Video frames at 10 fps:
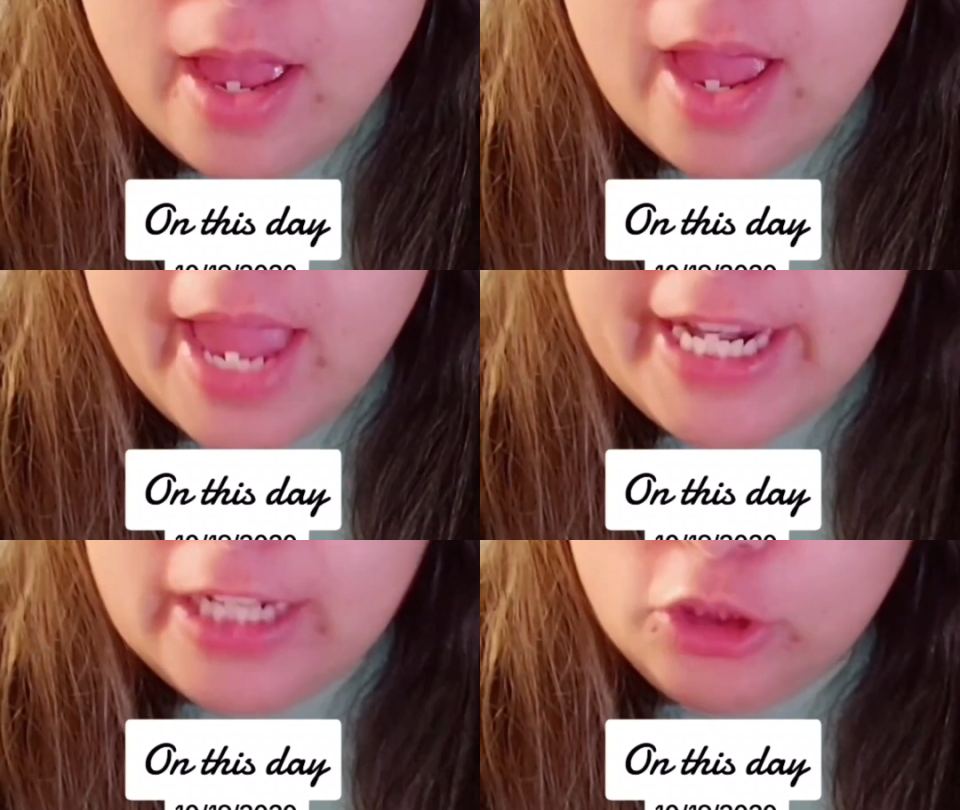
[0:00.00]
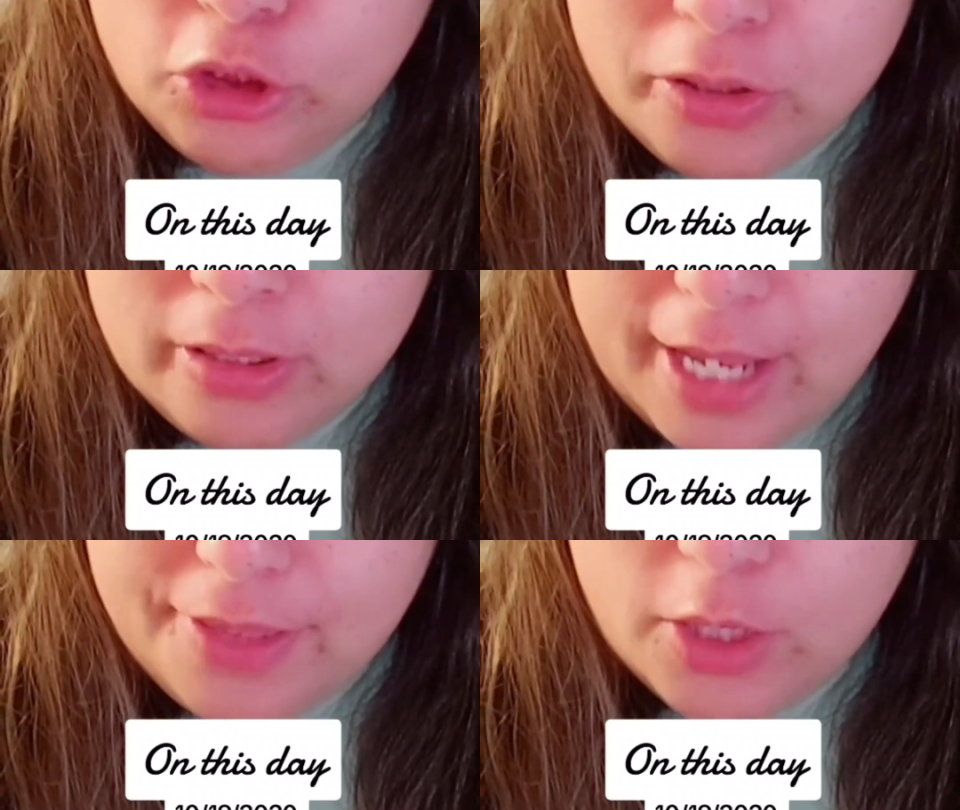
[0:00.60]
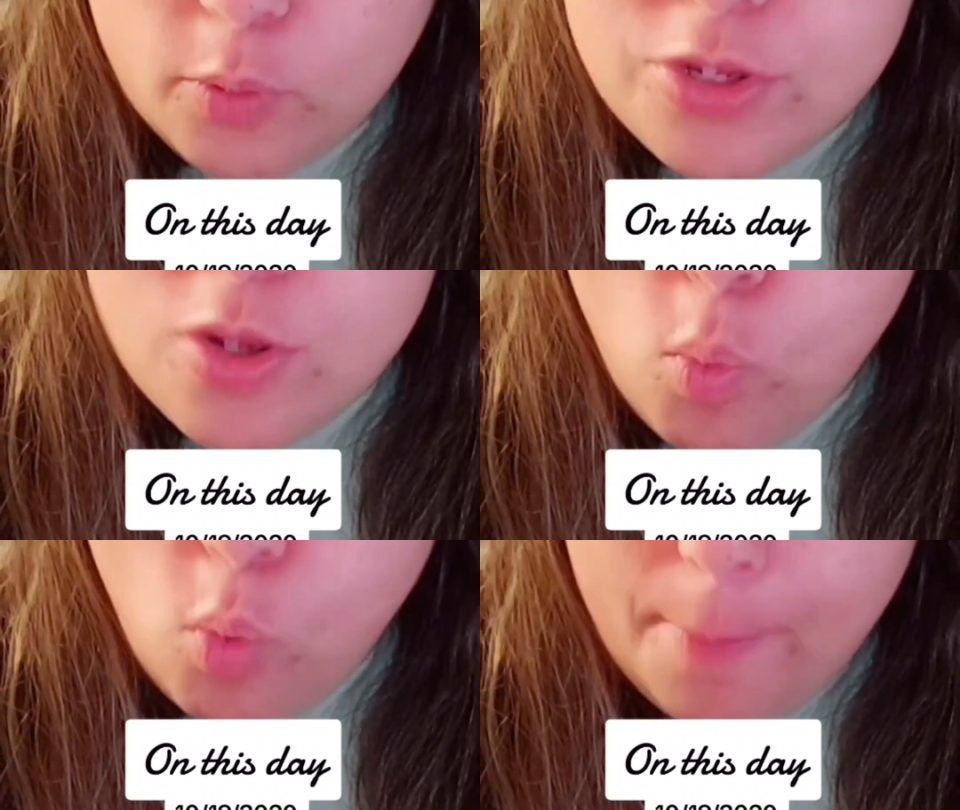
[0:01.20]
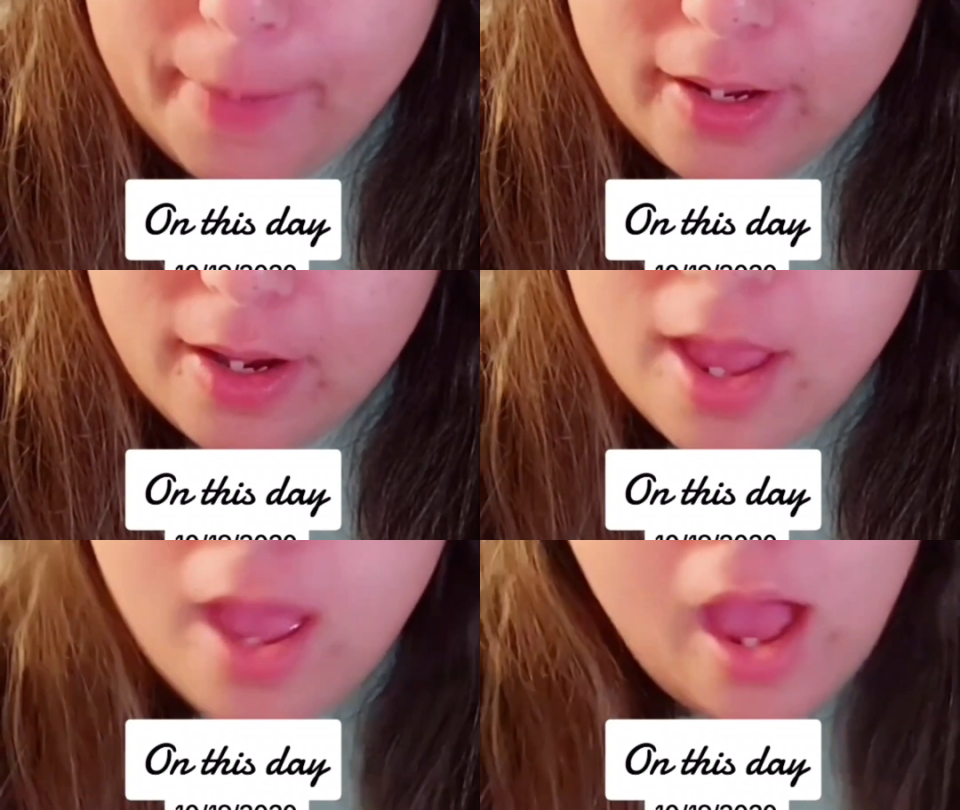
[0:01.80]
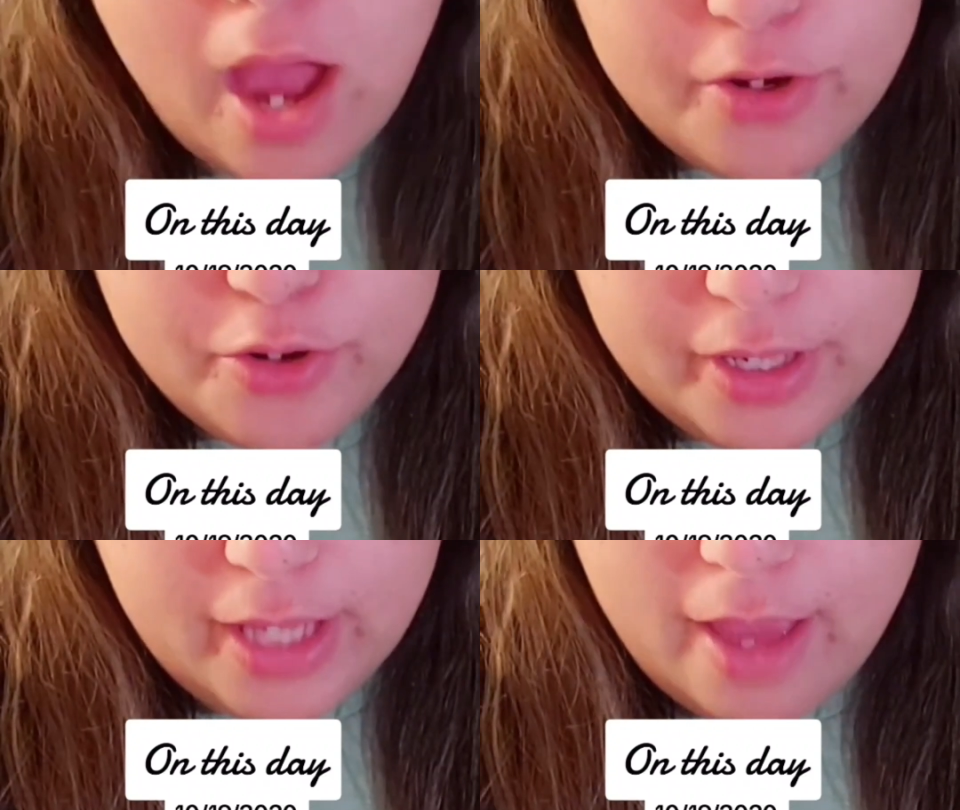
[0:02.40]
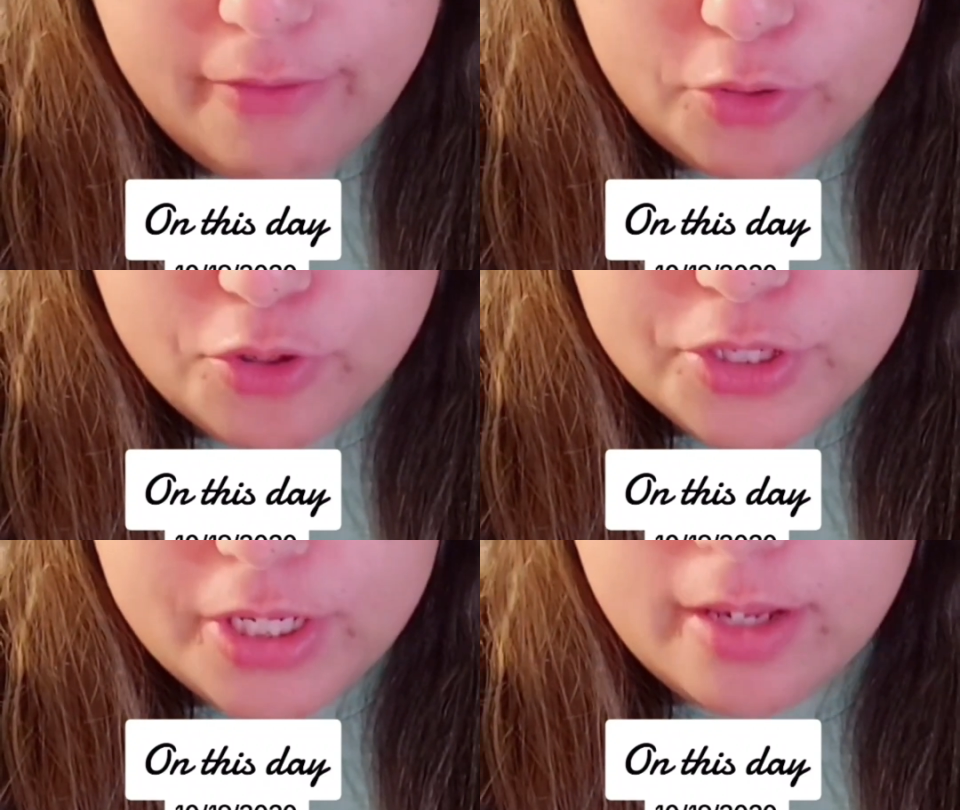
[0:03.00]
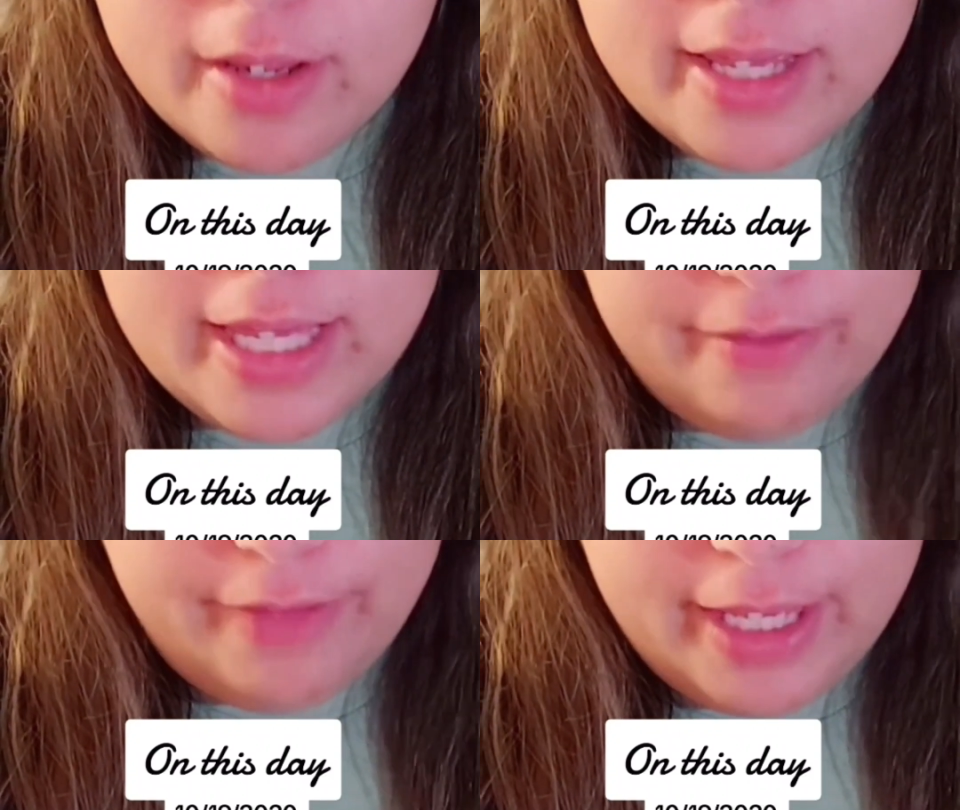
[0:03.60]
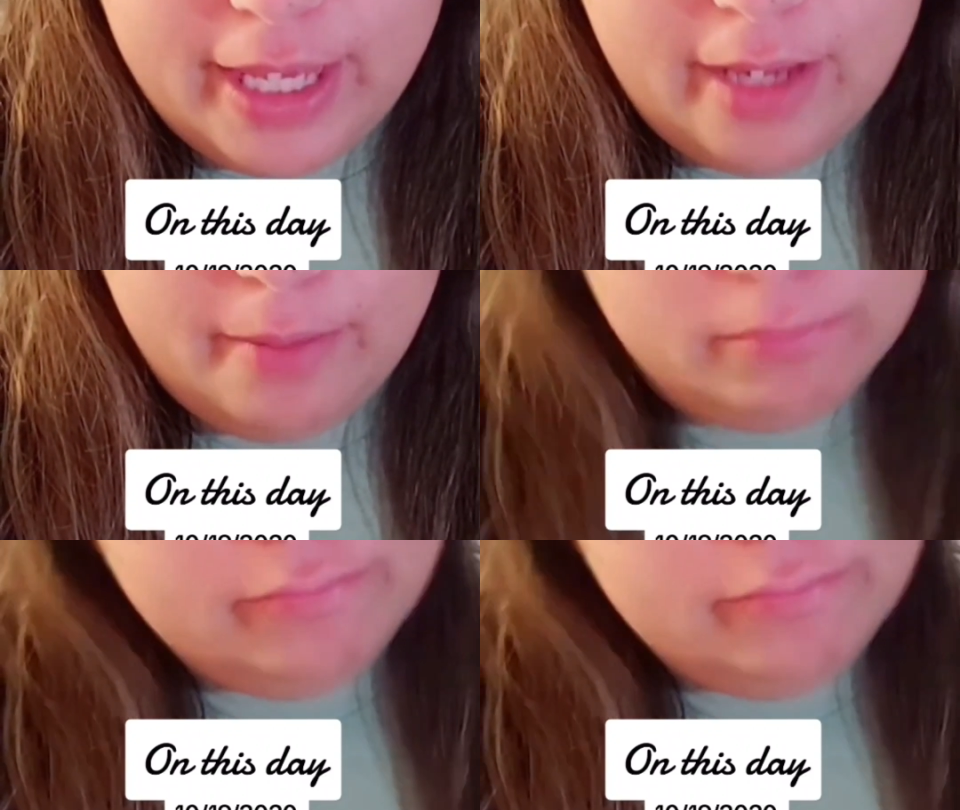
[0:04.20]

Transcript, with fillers: and it looked like there was a woman under the covers giving him.